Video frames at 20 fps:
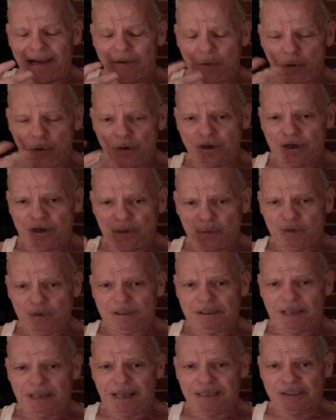ordered it
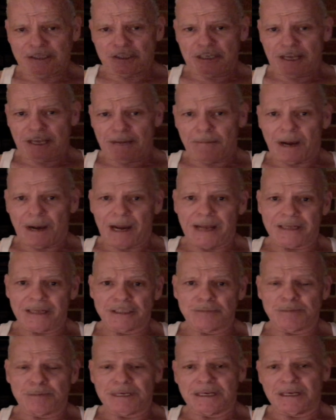with HDMI is
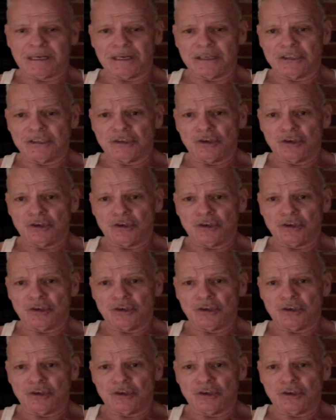because